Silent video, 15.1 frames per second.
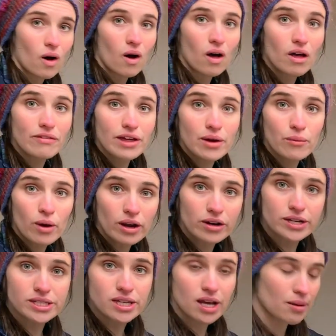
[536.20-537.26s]
all that water
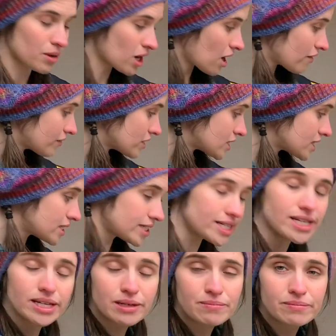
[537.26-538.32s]
is coming off as
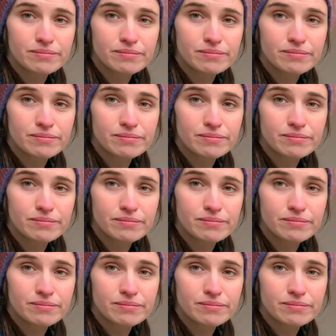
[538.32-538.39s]
steam.